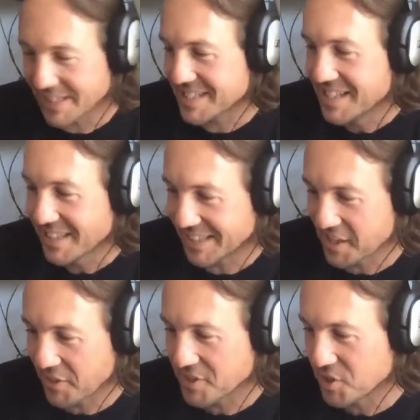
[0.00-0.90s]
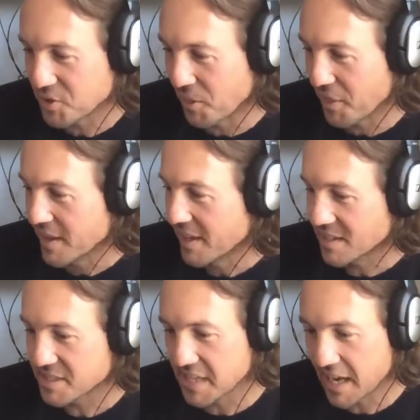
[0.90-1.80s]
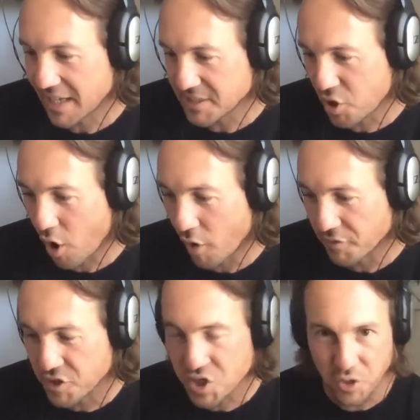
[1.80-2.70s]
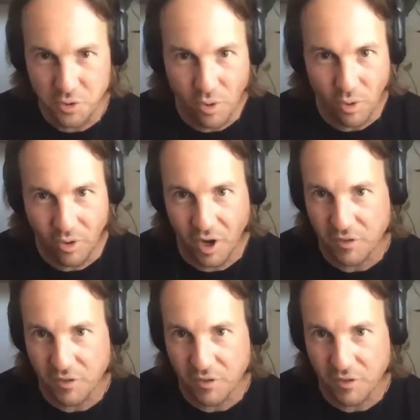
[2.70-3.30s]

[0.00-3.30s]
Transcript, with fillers: That's that's nothing Ooh. to do with SARS-CoV-2 or